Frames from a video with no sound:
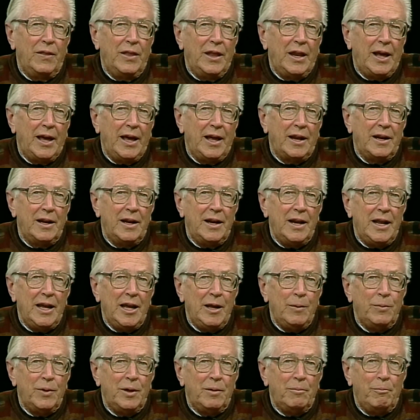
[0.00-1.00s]
that had a
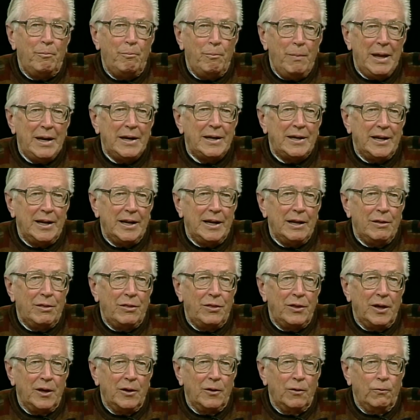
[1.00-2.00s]
name that meant
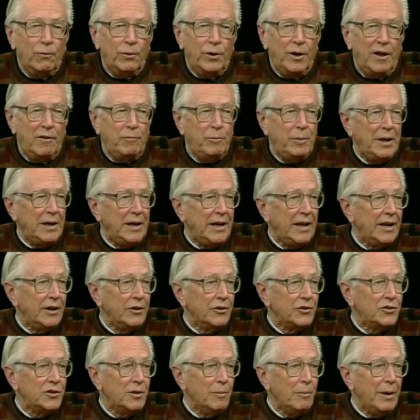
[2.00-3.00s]
anything would have been
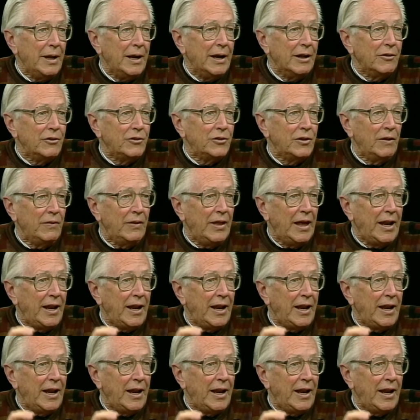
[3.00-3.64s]
Dennis the Menace.